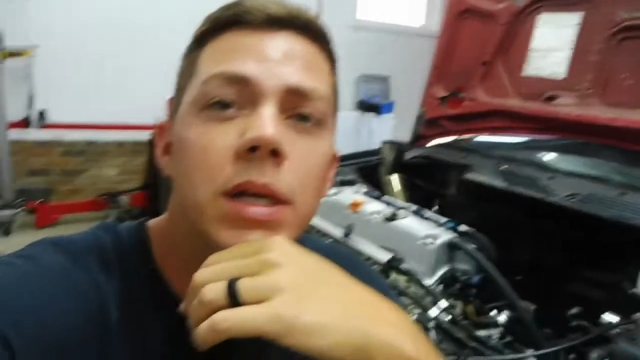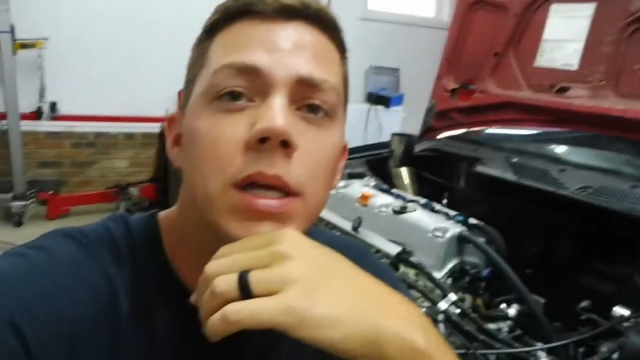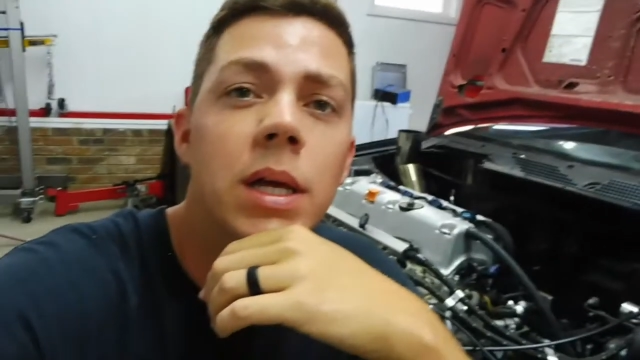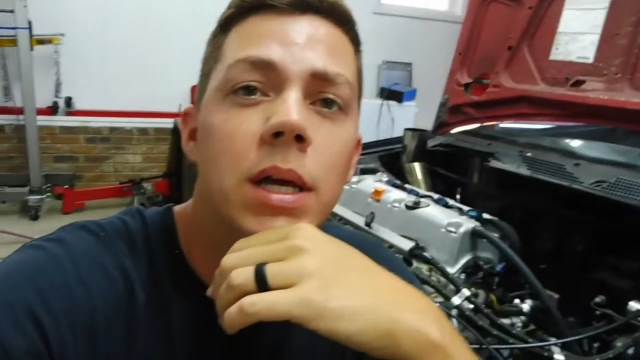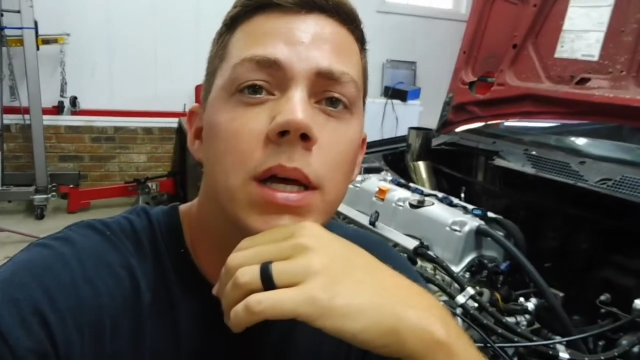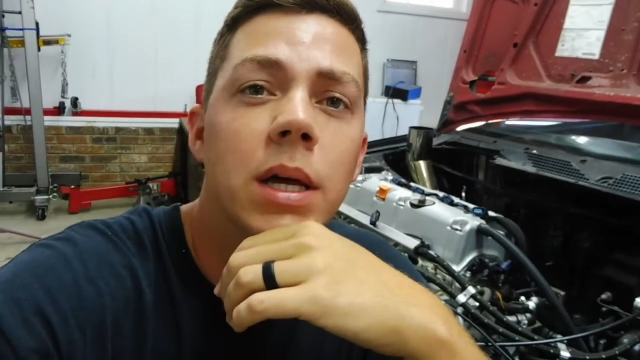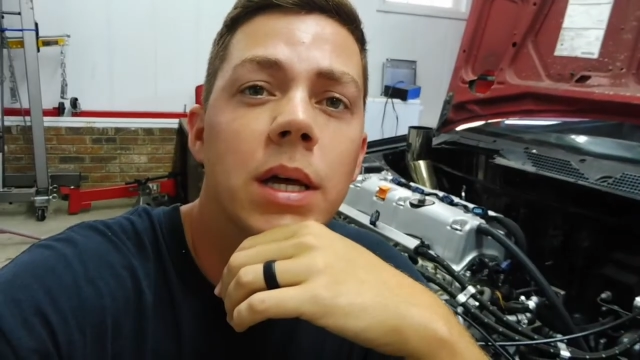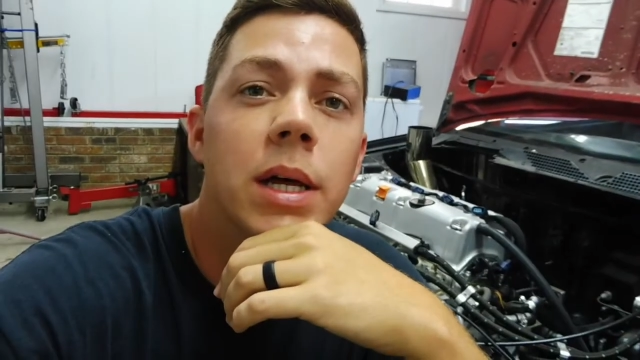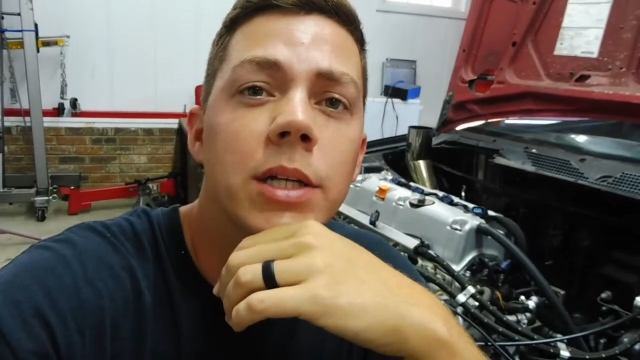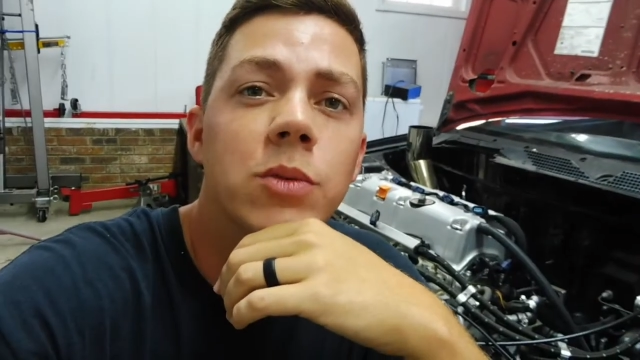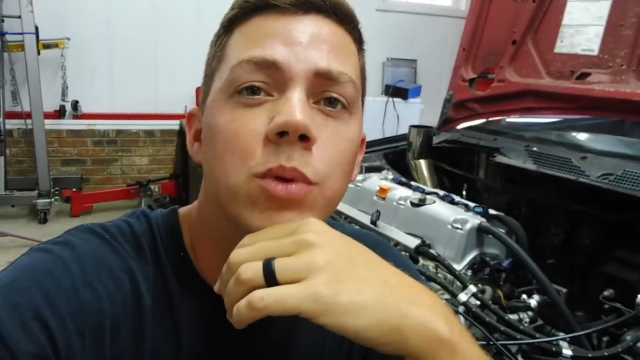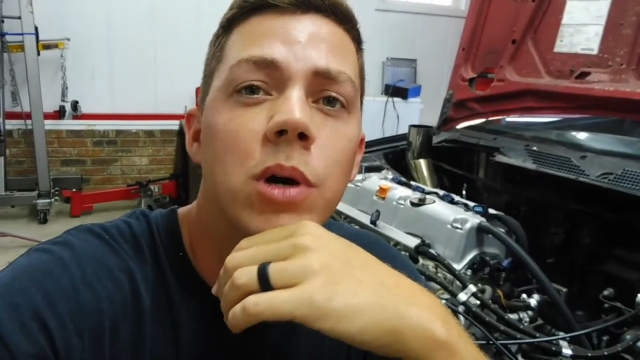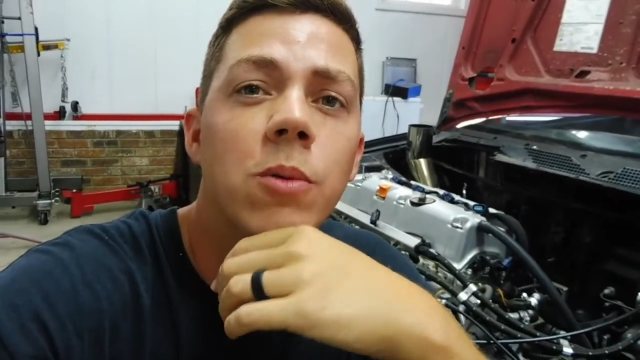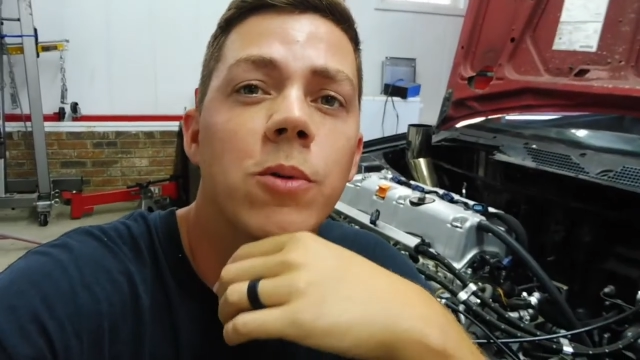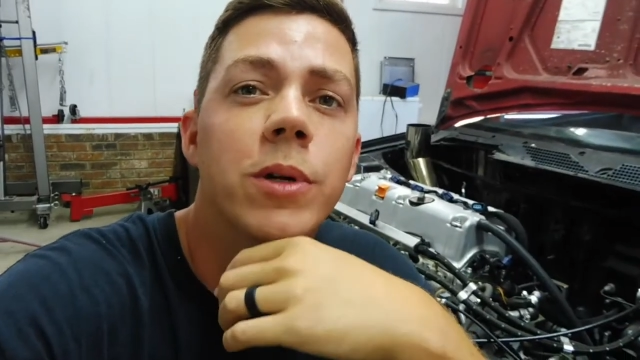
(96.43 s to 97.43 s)
had
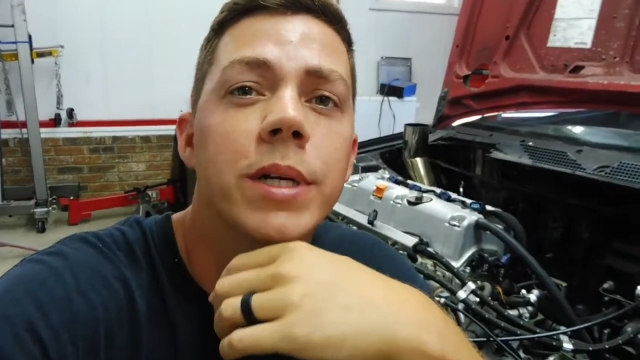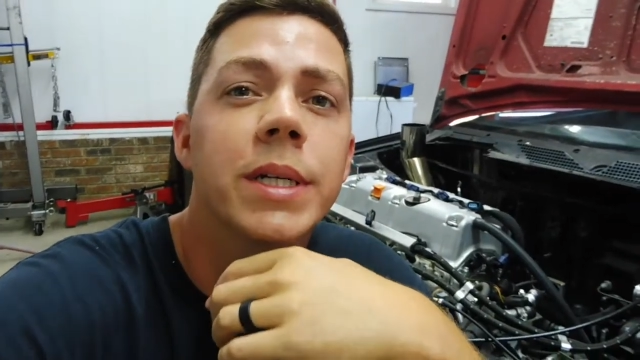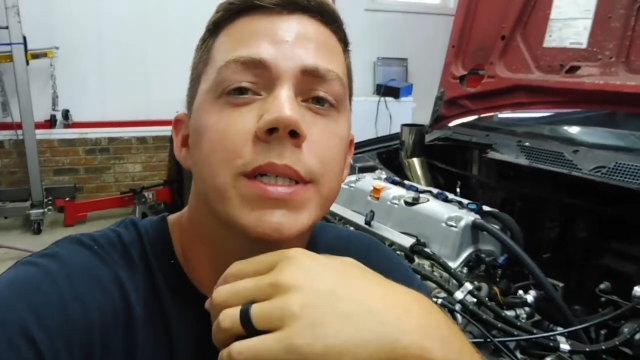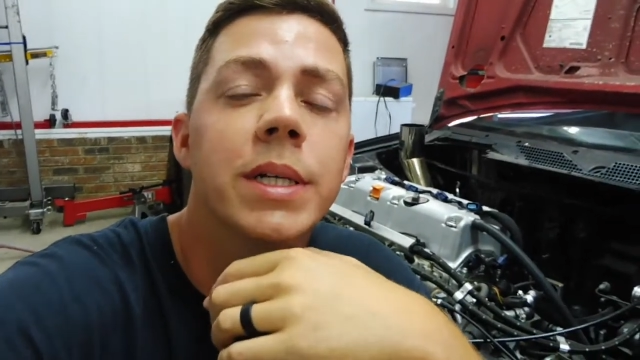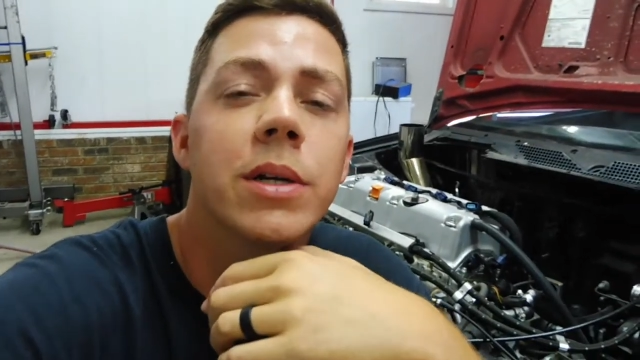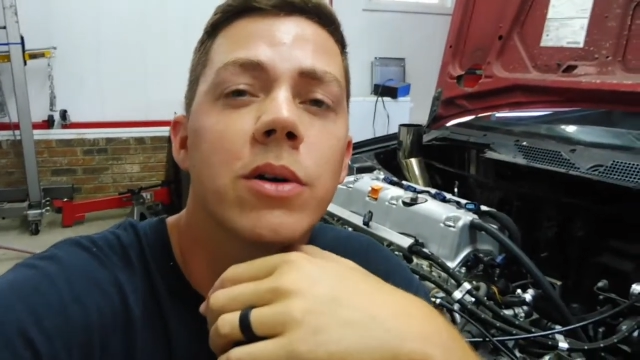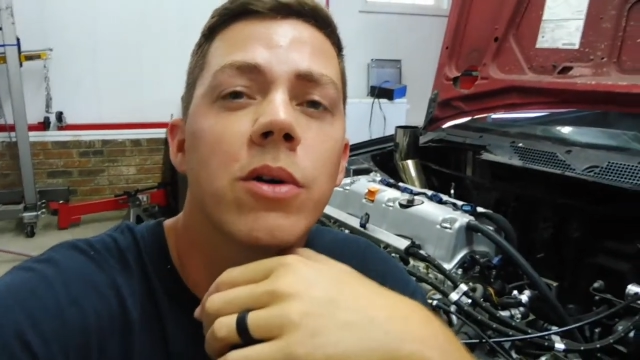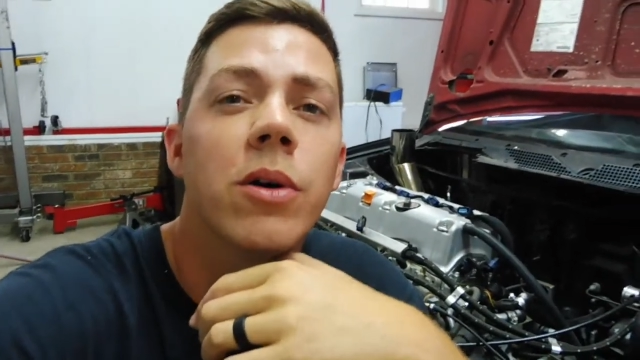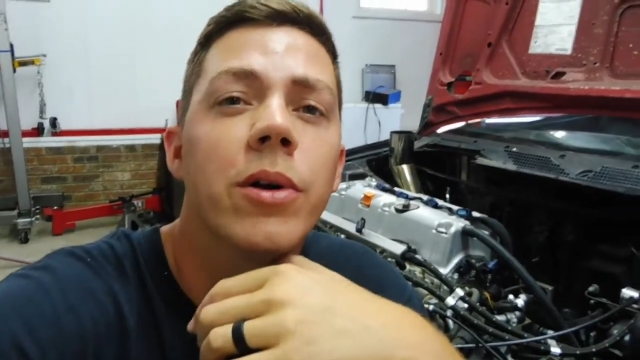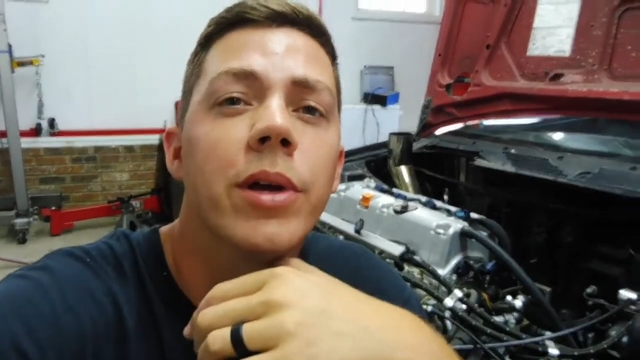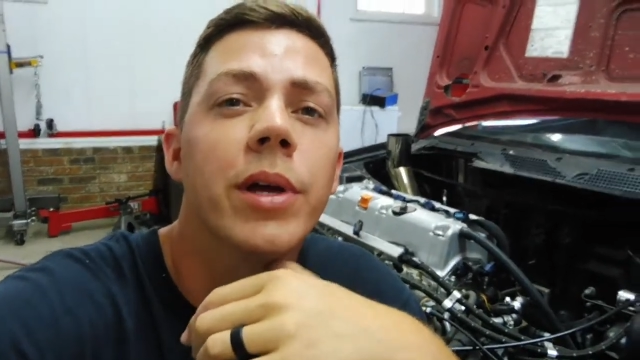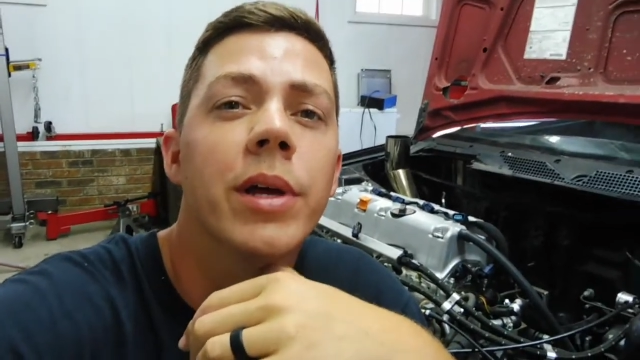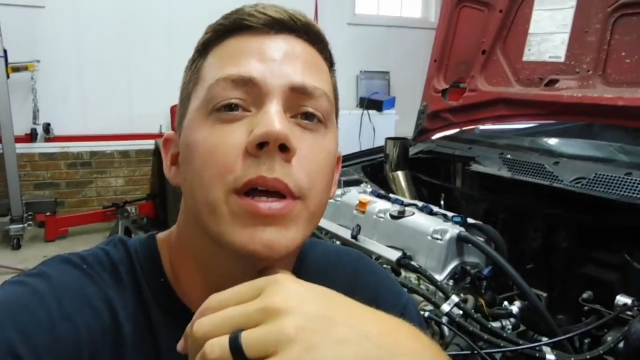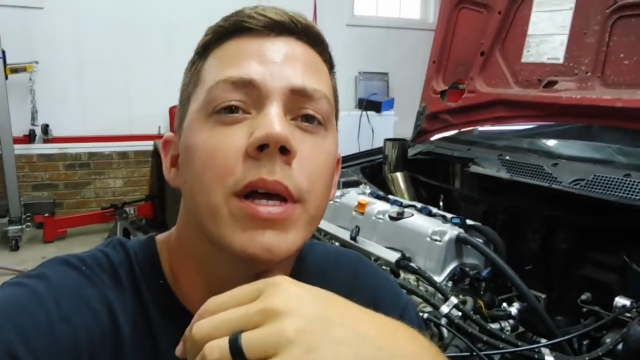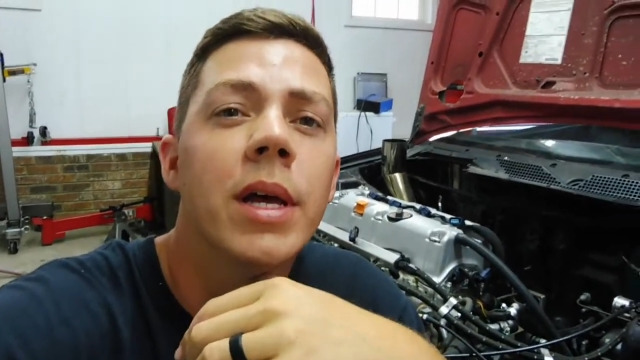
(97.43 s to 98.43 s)
swapped one of these in a car yet.